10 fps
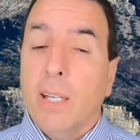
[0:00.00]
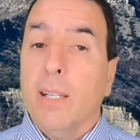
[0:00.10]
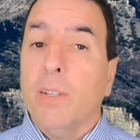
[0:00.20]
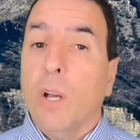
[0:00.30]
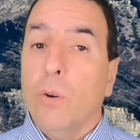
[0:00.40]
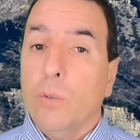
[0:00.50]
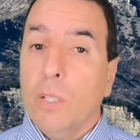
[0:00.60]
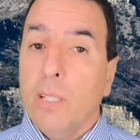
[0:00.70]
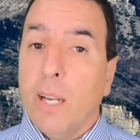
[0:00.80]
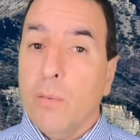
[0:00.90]
and the
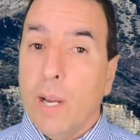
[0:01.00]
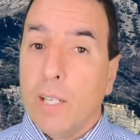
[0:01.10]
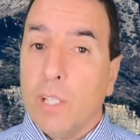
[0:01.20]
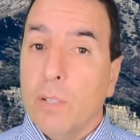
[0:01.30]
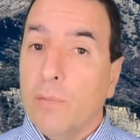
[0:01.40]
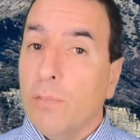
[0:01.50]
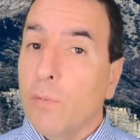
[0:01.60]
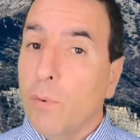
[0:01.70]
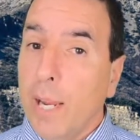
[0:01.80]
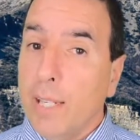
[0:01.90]
only direction for
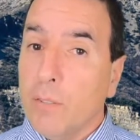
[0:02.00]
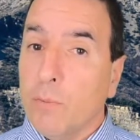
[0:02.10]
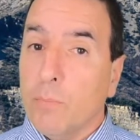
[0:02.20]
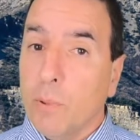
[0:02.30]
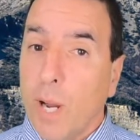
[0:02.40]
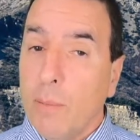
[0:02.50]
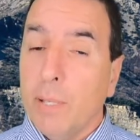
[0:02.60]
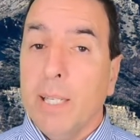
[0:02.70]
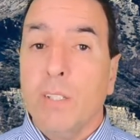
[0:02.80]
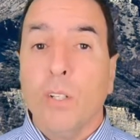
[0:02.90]
rates was
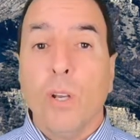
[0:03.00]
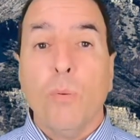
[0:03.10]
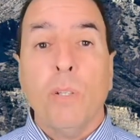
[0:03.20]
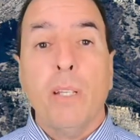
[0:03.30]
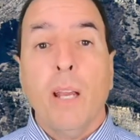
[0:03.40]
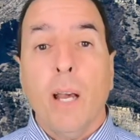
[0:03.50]
probably to go in the